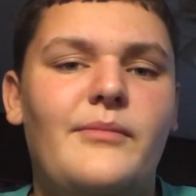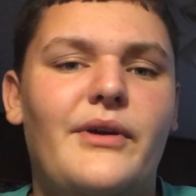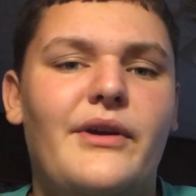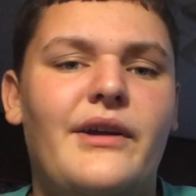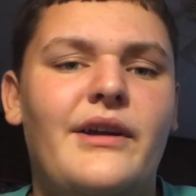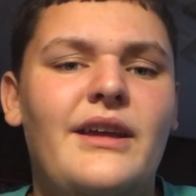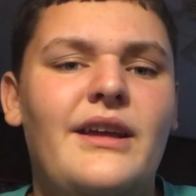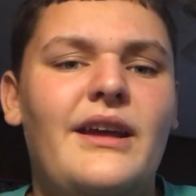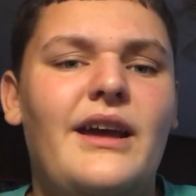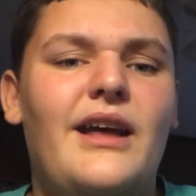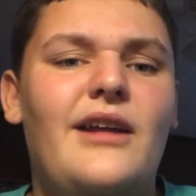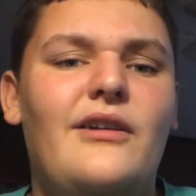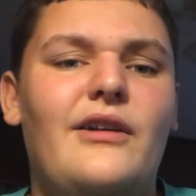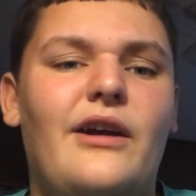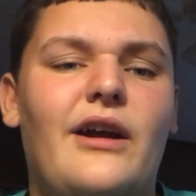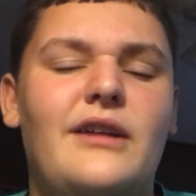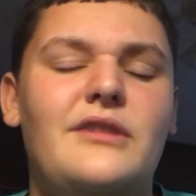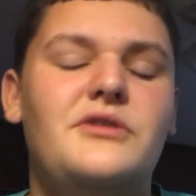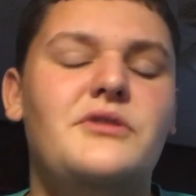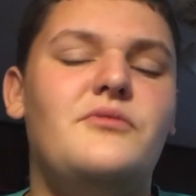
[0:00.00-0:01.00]
But I don't
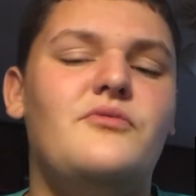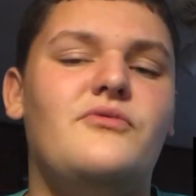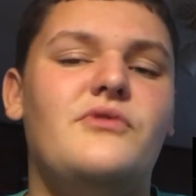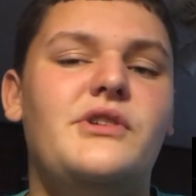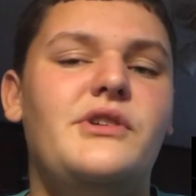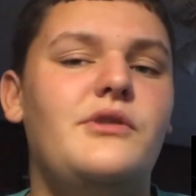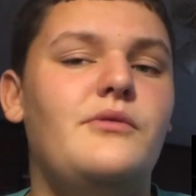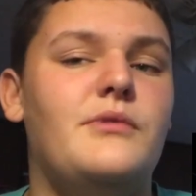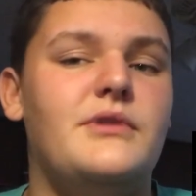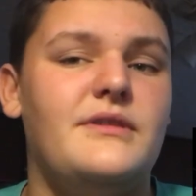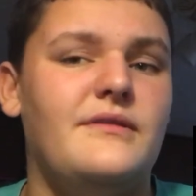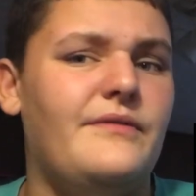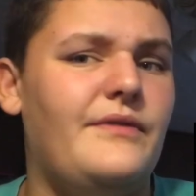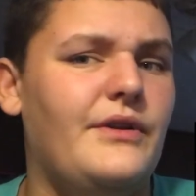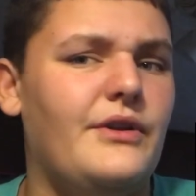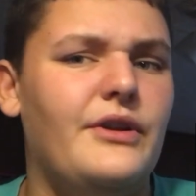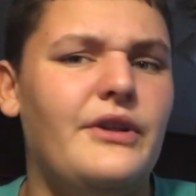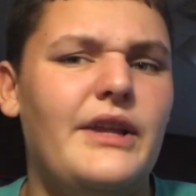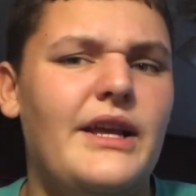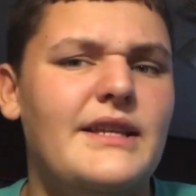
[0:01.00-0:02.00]
know, I just really wasn't
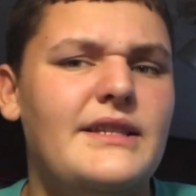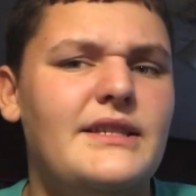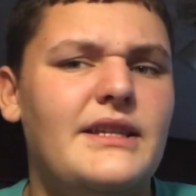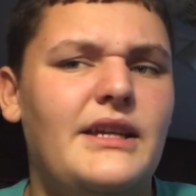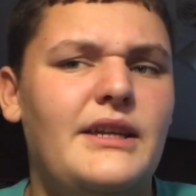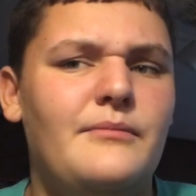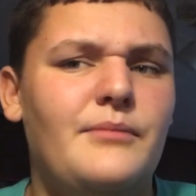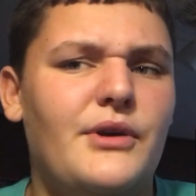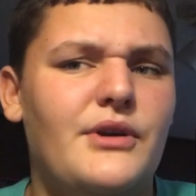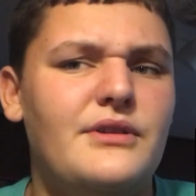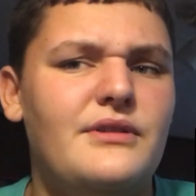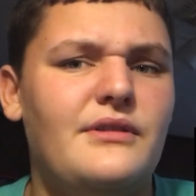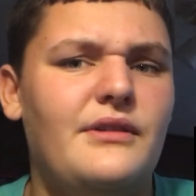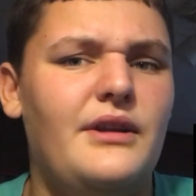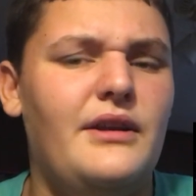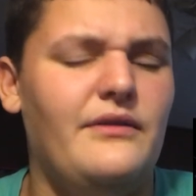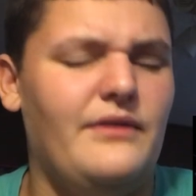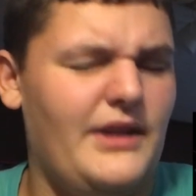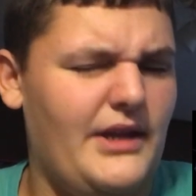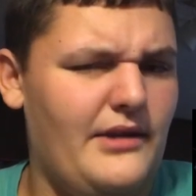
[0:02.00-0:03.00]
feeling that scene
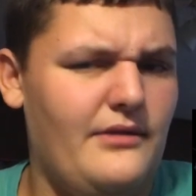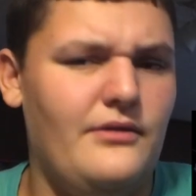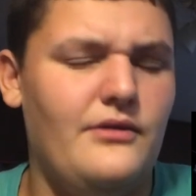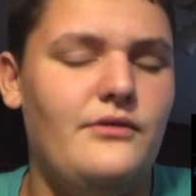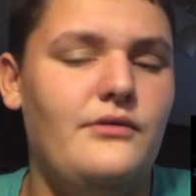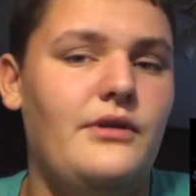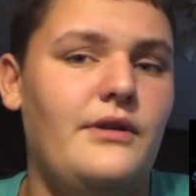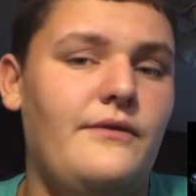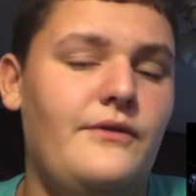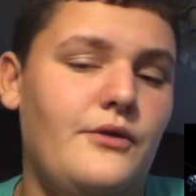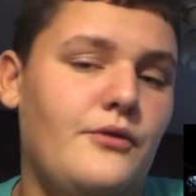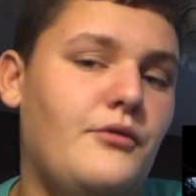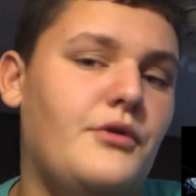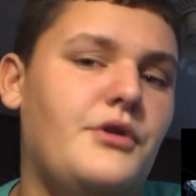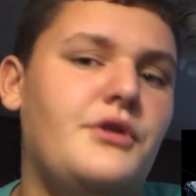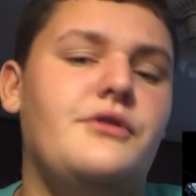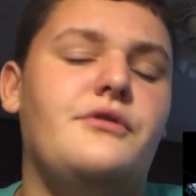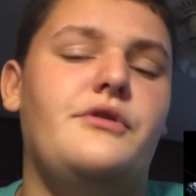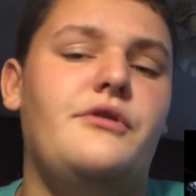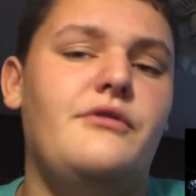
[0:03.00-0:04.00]
personally. And if you're
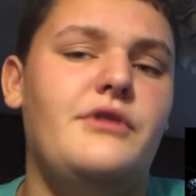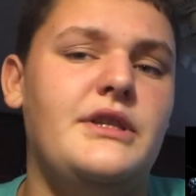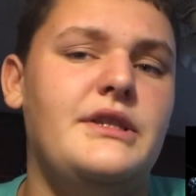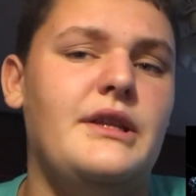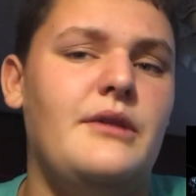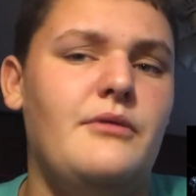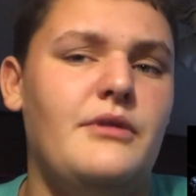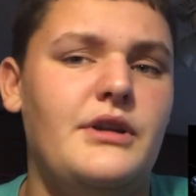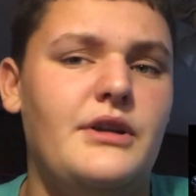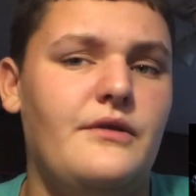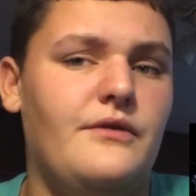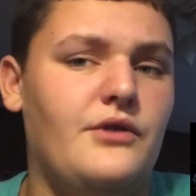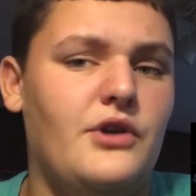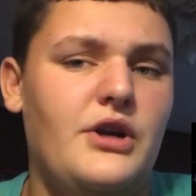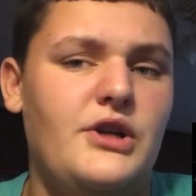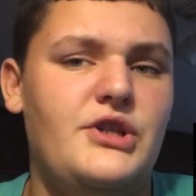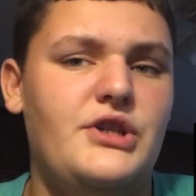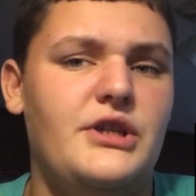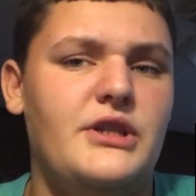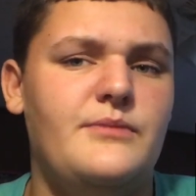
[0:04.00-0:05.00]
wondering, the reason they went to
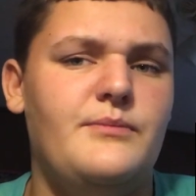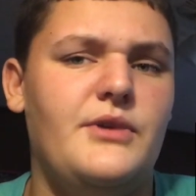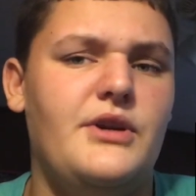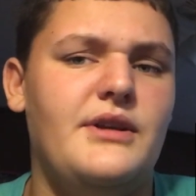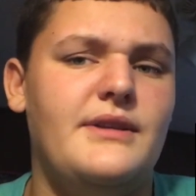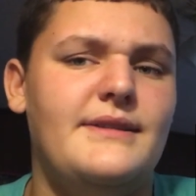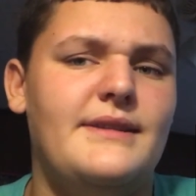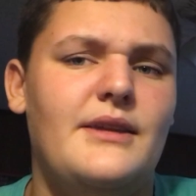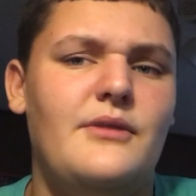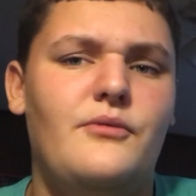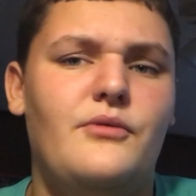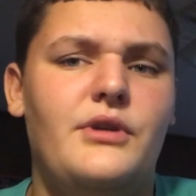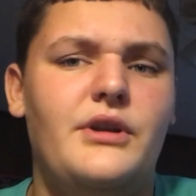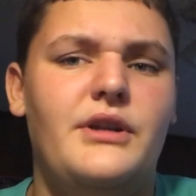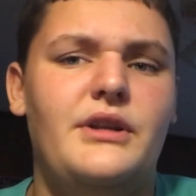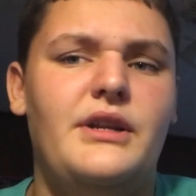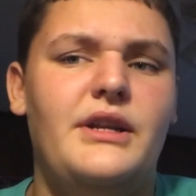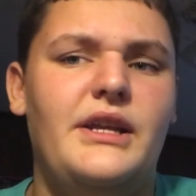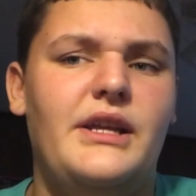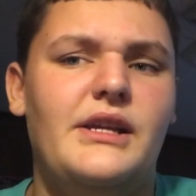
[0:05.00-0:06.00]
Russia is because they
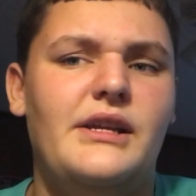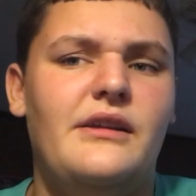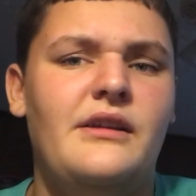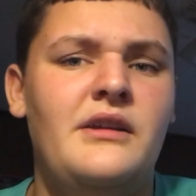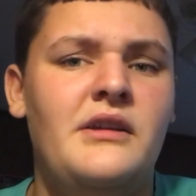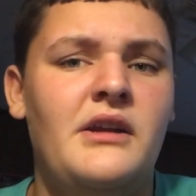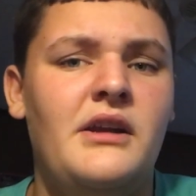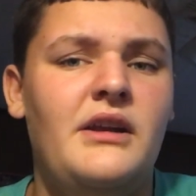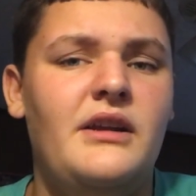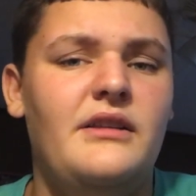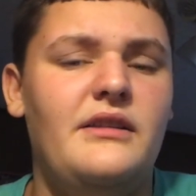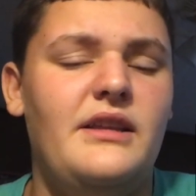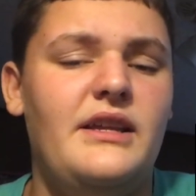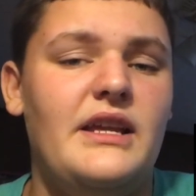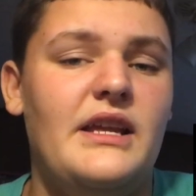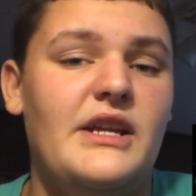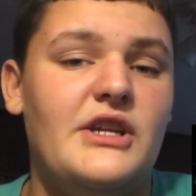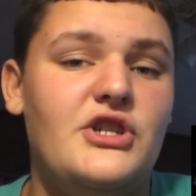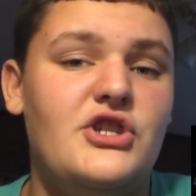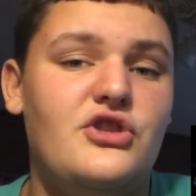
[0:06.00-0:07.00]
wanted to get
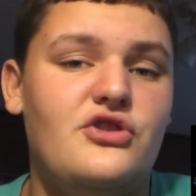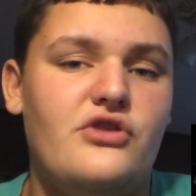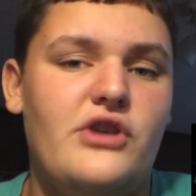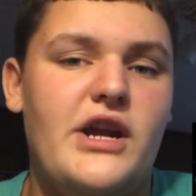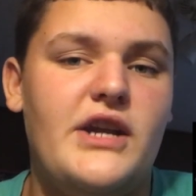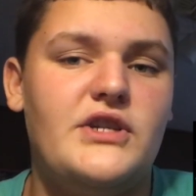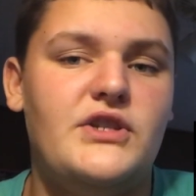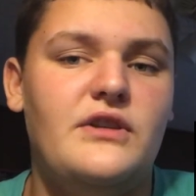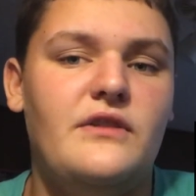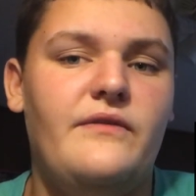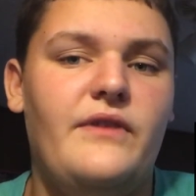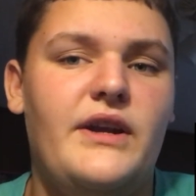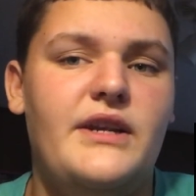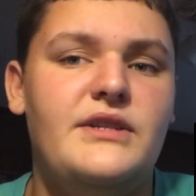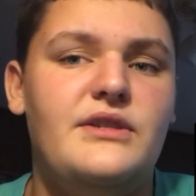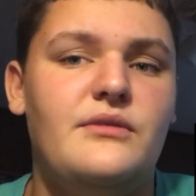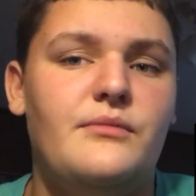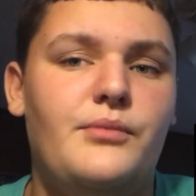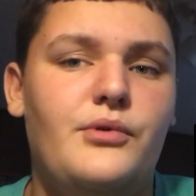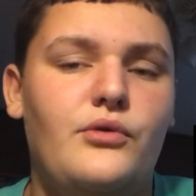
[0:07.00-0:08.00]
the extraction
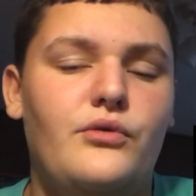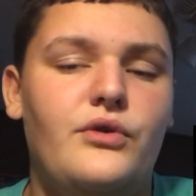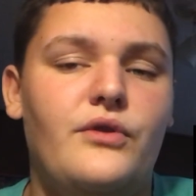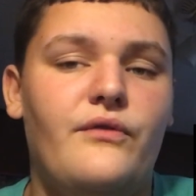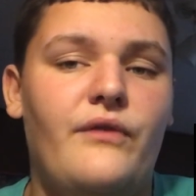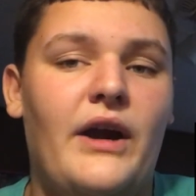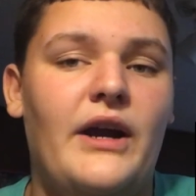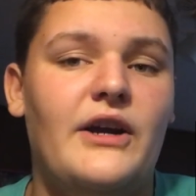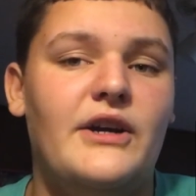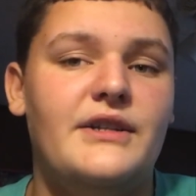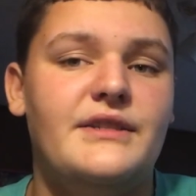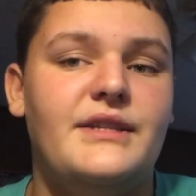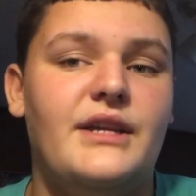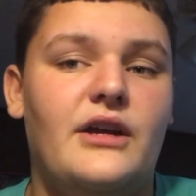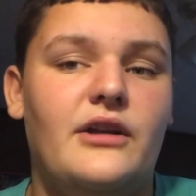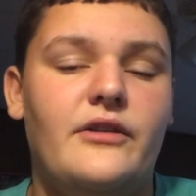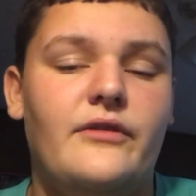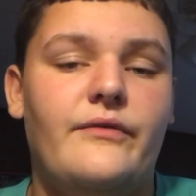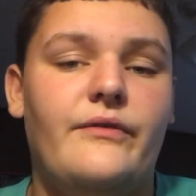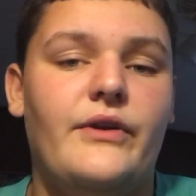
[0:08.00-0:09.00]
device to pull the virus
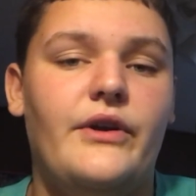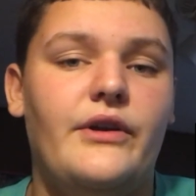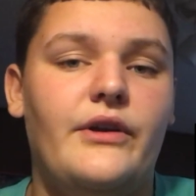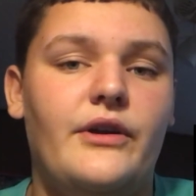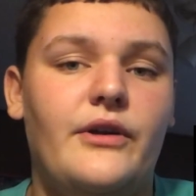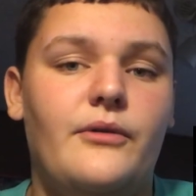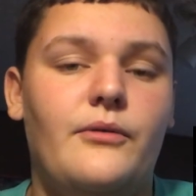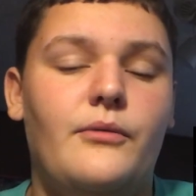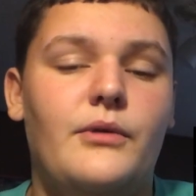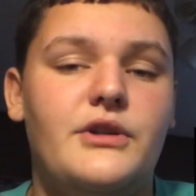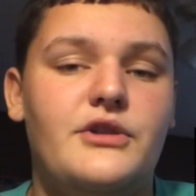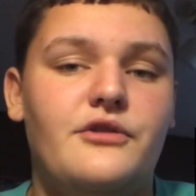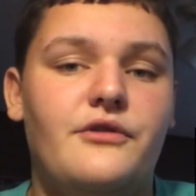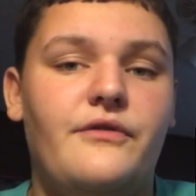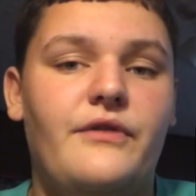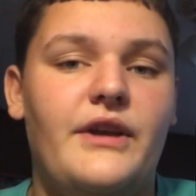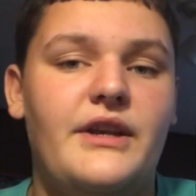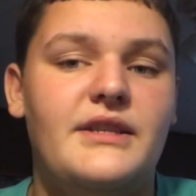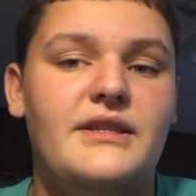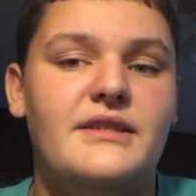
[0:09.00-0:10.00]
out of what's her
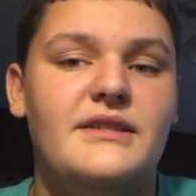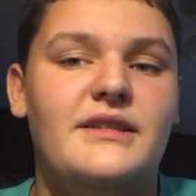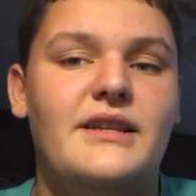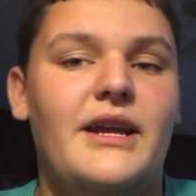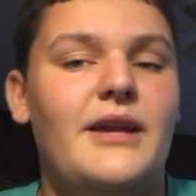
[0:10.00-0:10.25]
face's